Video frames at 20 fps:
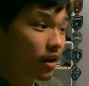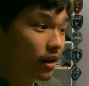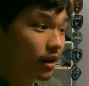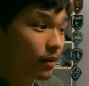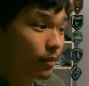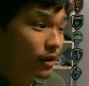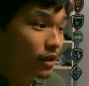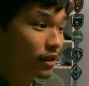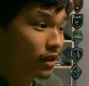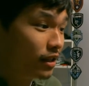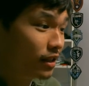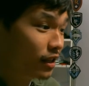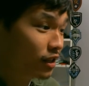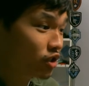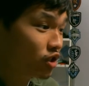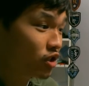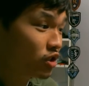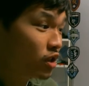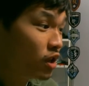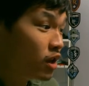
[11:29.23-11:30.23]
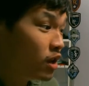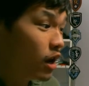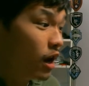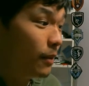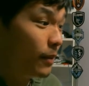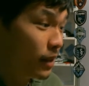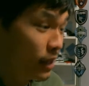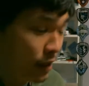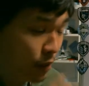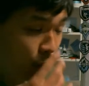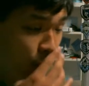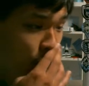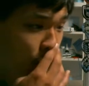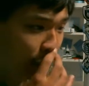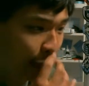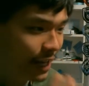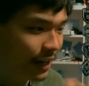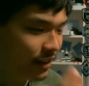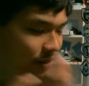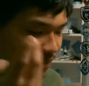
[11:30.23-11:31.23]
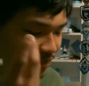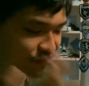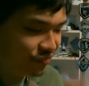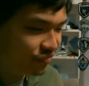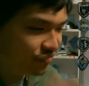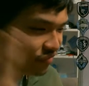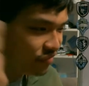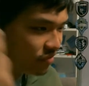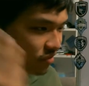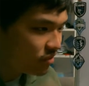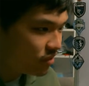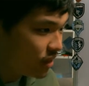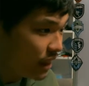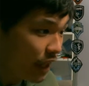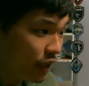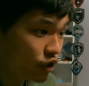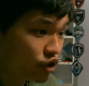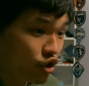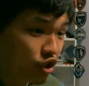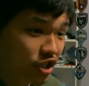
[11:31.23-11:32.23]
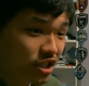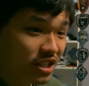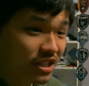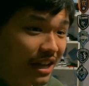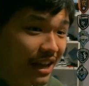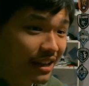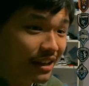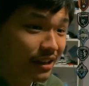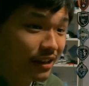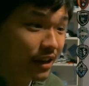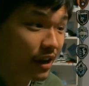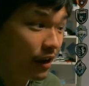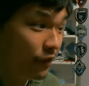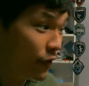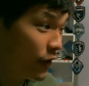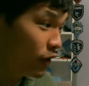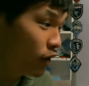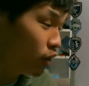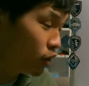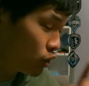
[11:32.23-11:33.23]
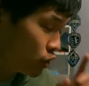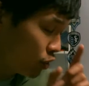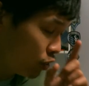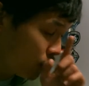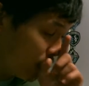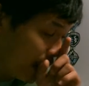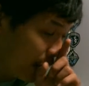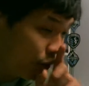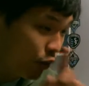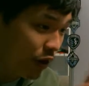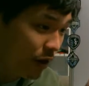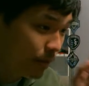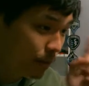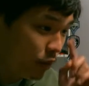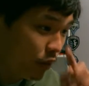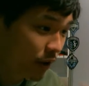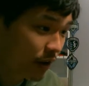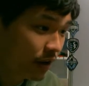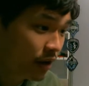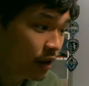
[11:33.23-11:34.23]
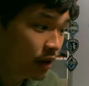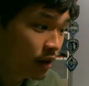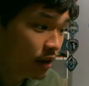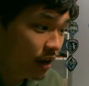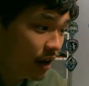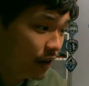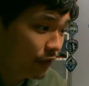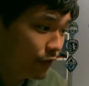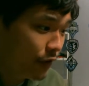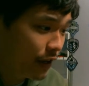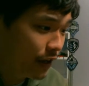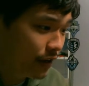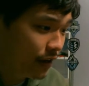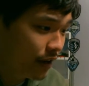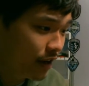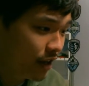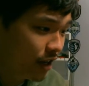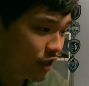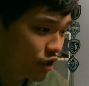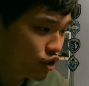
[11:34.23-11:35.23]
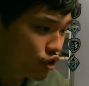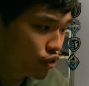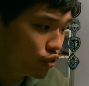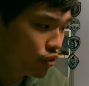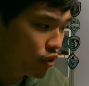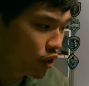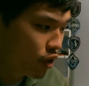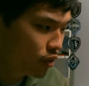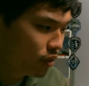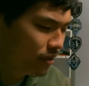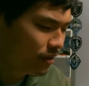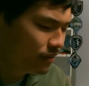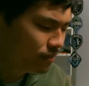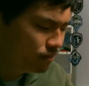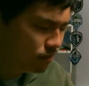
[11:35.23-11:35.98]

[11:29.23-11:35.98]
I mean, they were kind of just standing there. I think also at one point, I think Stu Holden